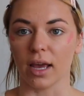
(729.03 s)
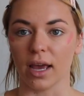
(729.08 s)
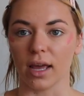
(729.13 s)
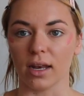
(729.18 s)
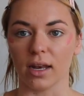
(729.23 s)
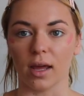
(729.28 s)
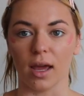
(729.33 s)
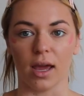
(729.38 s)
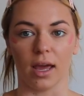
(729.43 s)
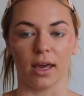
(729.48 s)

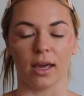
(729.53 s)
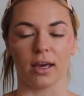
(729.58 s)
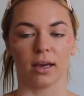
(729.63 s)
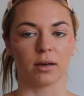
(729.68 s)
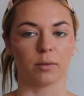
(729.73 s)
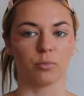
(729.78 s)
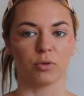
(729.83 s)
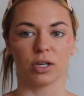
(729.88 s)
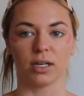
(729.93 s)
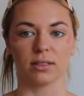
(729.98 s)
and
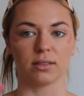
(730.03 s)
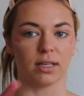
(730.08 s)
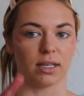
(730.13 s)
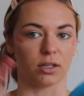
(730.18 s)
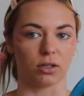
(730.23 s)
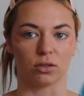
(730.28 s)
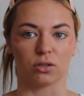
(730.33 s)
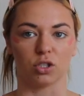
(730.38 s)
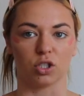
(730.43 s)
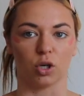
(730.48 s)
it brings
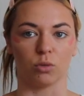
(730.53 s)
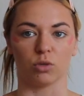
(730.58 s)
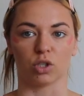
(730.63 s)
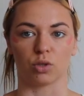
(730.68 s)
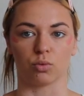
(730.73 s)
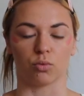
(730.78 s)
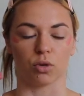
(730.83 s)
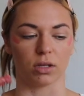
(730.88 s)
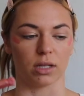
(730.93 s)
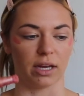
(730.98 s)
like so
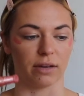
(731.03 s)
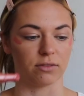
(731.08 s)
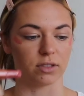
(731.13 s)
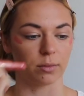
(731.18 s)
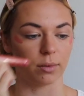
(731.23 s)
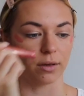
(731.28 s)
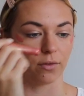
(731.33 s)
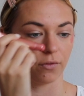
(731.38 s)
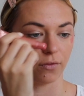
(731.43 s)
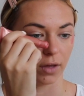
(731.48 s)
much more life
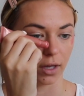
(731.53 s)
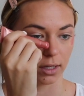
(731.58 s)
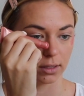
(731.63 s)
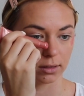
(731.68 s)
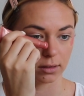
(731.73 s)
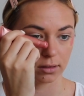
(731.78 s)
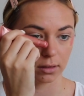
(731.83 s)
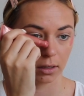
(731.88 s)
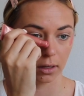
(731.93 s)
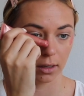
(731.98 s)
to my
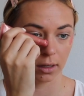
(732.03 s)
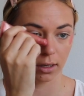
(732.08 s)
face.